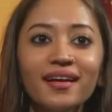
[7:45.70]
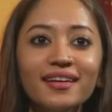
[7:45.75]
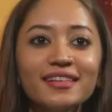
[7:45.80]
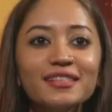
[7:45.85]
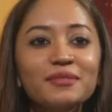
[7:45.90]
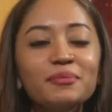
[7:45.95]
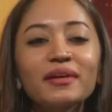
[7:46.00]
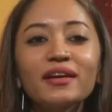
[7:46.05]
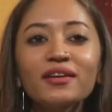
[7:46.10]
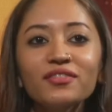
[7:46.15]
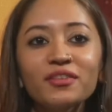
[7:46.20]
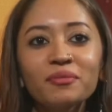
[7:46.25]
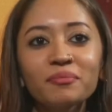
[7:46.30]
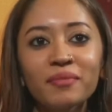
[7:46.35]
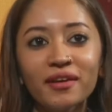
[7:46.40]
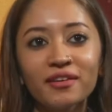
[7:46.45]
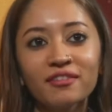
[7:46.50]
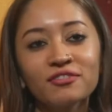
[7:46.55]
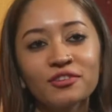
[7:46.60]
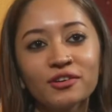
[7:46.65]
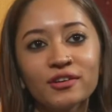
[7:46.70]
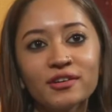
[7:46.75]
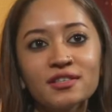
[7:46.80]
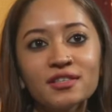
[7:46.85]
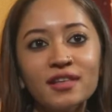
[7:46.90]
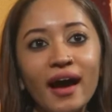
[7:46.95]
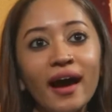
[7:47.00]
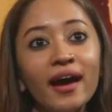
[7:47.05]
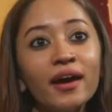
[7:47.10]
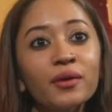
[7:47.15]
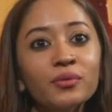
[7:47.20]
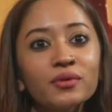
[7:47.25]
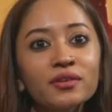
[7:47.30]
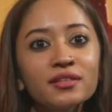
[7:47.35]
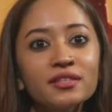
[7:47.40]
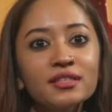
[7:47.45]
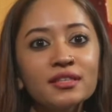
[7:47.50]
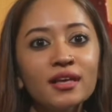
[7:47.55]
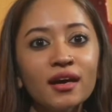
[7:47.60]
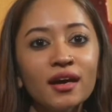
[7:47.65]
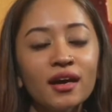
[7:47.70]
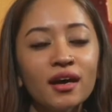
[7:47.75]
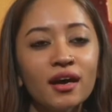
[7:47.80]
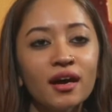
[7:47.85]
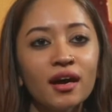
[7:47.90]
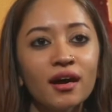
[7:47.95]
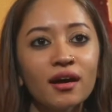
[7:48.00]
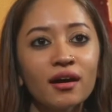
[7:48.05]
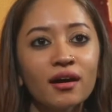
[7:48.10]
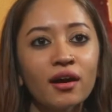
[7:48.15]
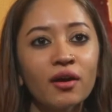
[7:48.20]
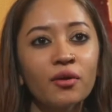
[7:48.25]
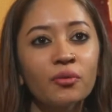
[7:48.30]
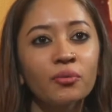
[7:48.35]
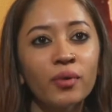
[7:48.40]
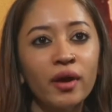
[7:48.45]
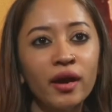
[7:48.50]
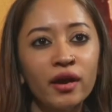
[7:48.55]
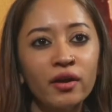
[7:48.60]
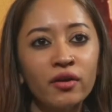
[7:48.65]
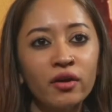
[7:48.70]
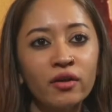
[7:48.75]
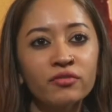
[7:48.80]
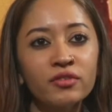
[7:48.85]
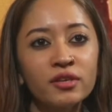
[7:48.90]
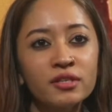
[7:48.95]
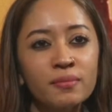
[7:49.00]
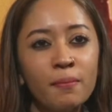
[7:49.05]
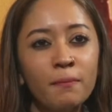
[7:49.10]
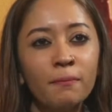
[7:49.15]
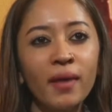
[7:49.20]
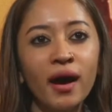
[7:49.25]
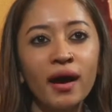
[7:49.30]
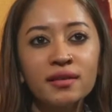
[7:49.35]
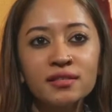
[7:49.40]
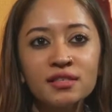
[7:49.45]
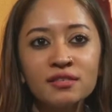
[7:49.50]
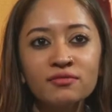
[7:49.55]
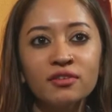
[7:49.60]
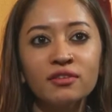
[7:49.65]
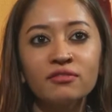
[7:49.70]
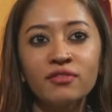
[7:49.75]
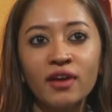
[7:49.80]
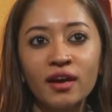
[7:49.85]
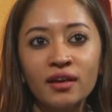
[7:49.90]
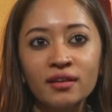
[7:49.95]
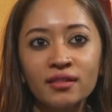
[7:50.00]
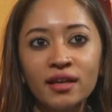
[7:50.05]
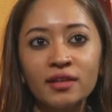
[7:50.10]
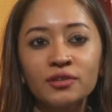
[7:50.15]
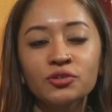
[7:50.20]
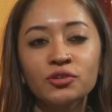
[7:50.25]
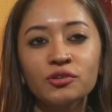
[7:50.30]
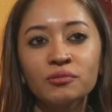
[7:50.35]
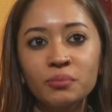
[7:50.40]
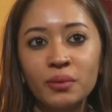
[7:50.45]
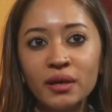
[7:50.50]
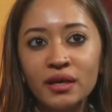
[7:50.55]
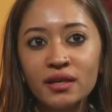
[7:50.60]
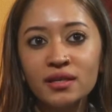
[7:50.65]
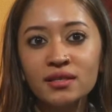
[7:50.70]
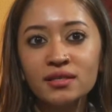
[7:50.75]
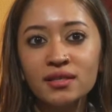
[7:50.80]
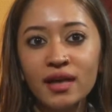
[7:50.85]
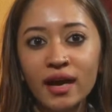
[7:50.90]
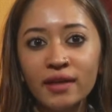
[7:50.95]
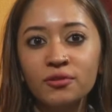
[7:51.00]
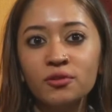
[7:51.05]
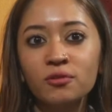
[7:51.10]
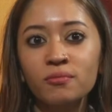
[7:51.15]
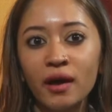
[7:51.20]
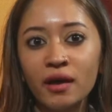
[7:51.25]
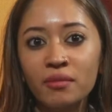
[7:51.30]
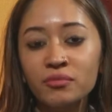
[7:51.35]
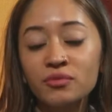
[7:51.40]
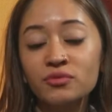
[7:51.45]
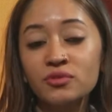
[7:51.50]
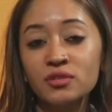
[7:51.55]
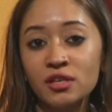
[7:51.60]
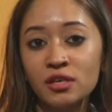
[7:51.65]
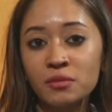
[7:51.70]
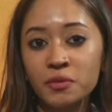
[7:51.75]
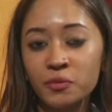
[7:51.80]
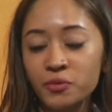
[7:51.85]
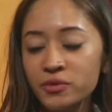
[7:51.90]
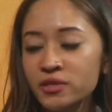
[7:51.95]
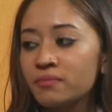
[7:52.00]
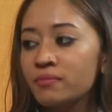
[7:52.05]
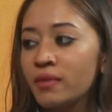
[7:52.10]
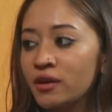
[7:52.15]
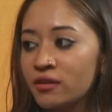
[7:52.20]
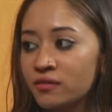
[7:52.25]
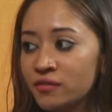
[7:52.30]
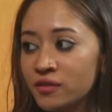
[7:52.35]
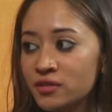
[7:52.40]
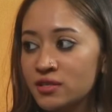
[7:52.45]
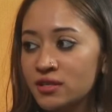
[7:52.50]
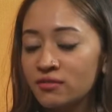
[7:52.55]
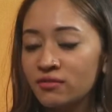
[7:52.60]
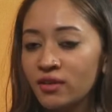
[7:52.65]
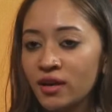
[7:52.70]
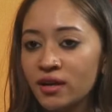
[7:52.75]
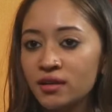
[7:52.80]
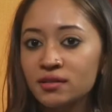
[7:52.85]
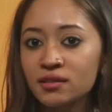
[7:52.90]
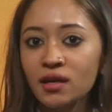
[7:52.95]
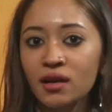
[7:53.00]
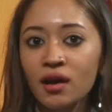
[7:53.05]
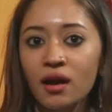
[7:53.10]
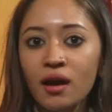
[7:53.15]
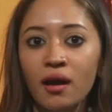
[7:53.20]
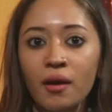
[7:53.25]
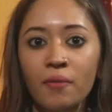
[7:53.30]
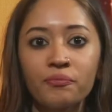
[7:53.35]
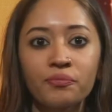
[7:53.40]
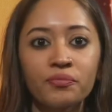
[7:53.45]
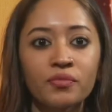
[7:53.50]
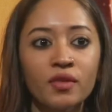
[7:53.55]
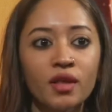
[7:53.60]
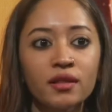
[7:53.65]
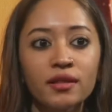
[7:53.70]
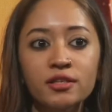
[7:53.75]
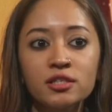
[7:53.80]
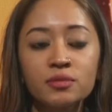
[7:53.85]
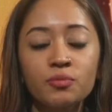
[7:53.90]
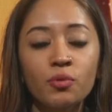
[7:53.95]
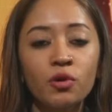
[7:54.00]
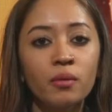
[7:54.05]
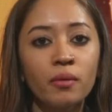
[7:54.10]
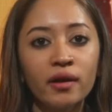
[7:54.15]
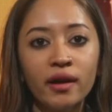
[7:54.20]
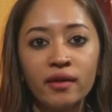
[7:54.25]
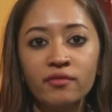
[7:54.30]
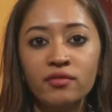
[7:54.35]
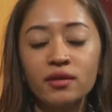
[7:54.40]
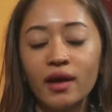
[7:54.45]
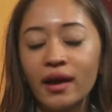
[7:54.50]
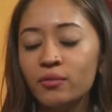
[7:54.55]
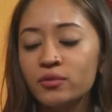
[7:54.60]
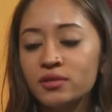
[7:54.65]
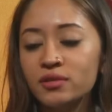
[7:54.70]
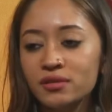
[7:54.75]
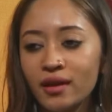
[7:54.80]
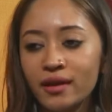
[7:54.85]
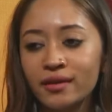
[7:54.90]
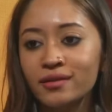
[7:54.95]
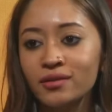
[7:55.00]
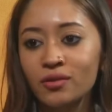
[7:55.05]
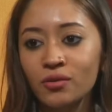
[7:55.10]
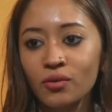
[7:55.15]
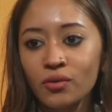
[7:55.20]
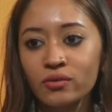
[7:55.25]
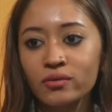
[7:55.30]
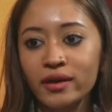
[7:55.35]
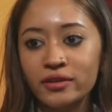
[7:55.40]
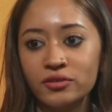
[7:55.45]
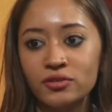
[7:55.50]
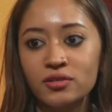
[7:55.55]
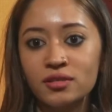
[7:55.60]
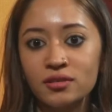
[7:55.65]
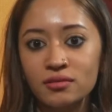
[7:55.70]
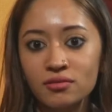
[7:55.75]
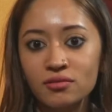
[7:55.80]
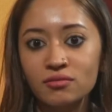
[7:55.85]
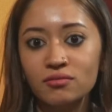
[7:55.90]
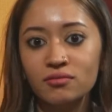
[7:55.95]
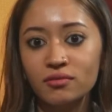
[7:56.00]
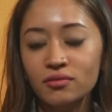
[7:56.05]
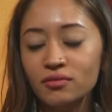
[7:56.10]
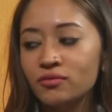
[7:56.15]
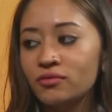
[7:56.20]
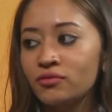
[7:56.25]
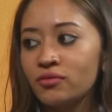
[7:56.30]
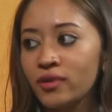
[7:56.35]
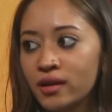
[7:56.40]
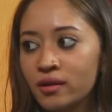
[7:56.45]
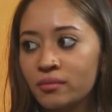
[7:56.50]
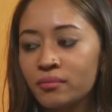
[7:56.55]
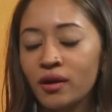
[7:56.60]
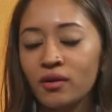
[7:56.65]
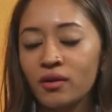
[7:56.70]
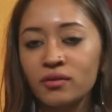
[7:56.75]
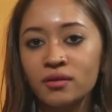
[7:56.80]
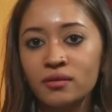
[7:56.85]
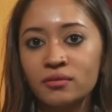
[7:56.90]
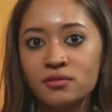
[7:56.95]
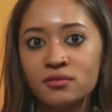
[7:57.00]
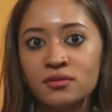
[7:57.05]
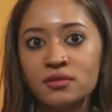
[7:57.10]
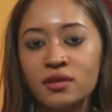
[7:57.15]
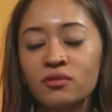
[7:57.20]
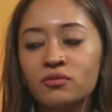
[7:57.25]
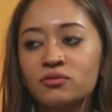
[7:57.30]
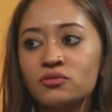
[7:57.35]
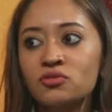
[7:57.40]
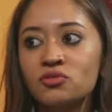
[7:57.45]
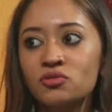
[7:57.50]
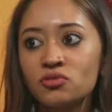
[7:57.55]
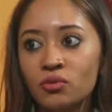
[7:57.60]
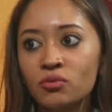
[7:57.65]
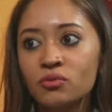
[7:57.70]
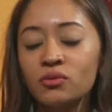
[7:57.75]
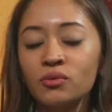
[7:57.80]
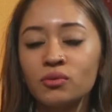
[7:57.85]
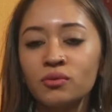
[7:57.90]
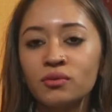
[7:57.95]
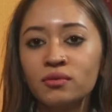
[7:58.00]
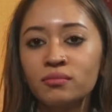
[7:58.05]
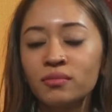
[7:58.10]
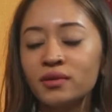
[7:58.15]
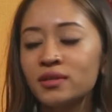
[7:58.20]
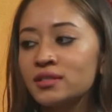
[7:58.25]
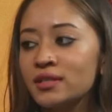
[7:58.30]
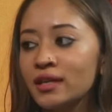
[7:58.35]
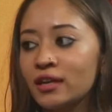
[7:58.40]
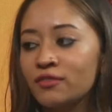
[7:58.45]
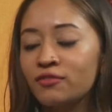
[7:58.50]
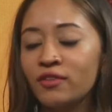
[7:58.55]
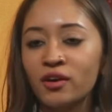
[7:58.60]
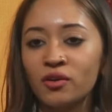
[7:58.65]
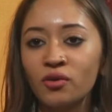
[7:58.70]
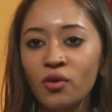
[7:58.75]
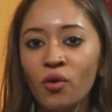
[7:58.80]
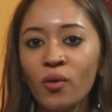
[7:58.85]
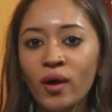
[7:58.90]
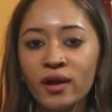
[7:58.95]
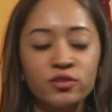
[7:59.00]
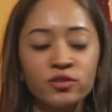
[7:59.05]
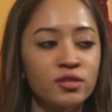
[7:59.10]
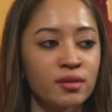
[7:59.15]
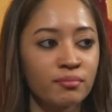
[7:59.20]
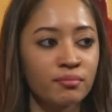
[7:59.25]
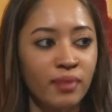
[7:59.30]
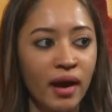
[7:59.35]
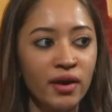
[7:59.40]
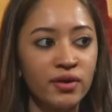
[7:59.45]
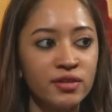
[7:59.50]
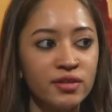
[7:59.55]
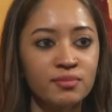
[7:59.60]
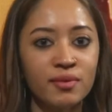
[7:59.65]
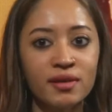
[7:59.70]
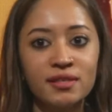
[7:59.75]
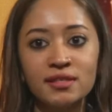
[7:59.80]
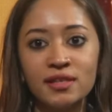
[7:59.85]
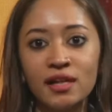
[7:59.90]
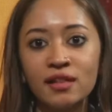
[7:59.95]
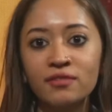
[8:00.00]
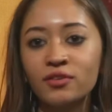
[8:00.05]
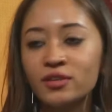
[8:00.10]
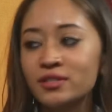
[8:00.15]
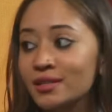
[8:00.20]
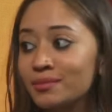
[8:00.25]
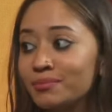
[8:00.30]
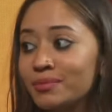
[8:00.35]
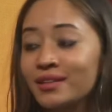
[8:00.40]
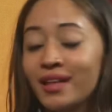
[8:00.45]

speaking of the metaverse, I was aware of this massive event that took place at the Dubai Museum. It was a metaverse event. They spoke about I didn't go, I just read about it. It sounds so cool. But it's like if I go, I'll just embarrass myself because it'll